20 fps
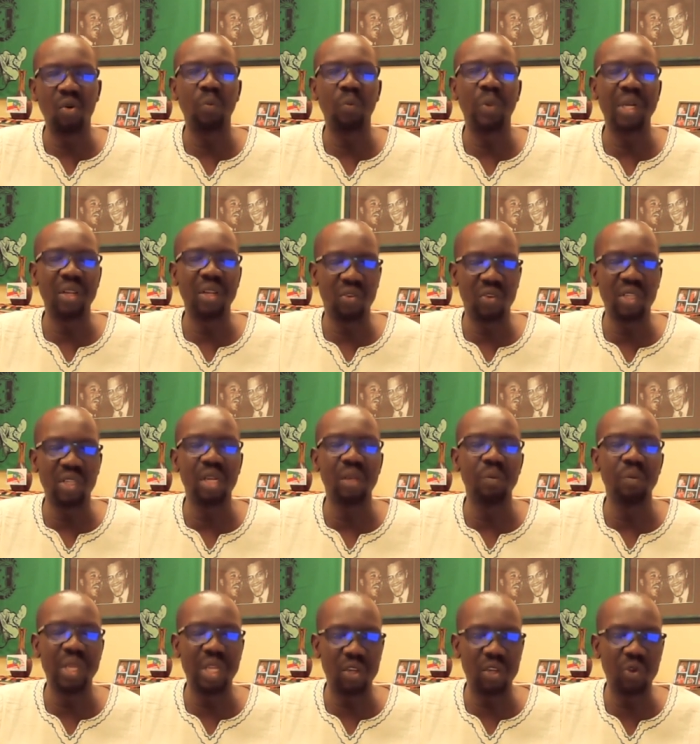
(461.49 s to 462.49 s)
but is
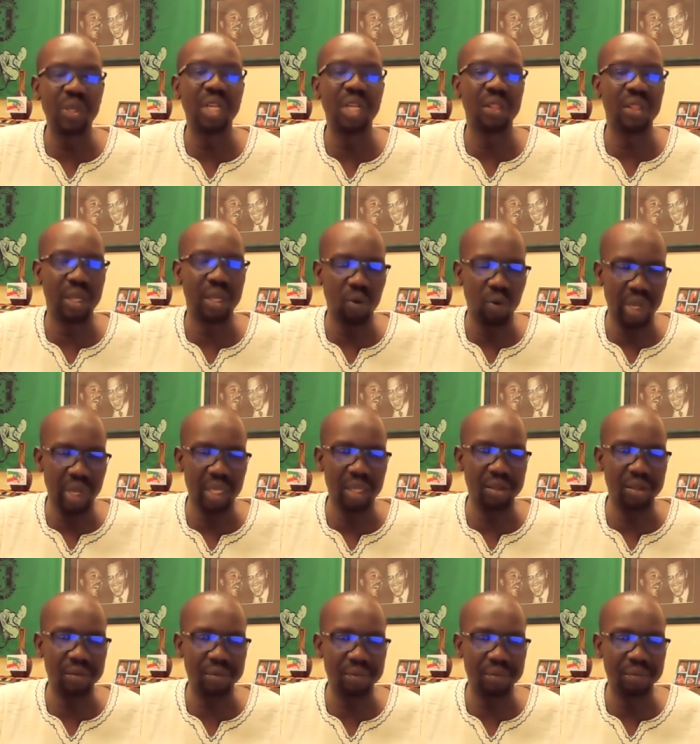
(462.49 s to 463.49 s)
still being treated that
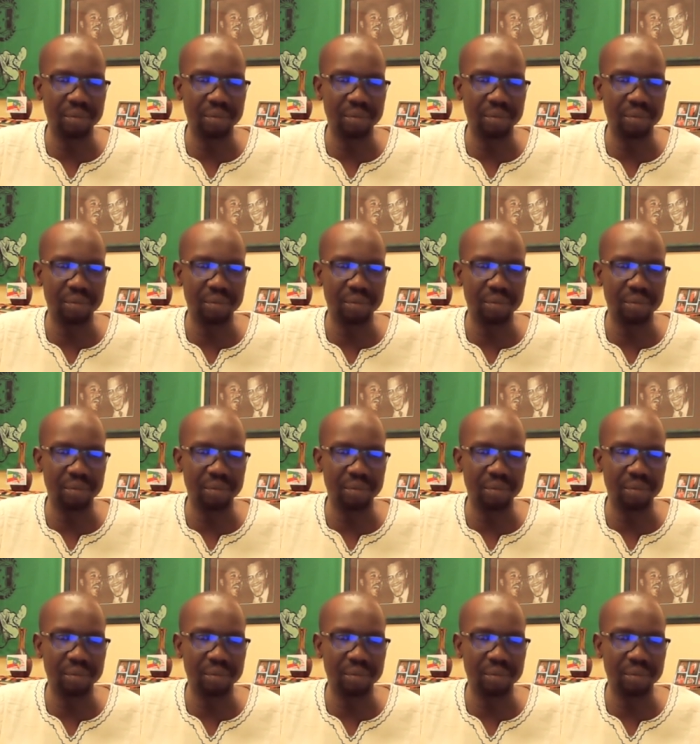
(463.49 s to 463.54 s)
way.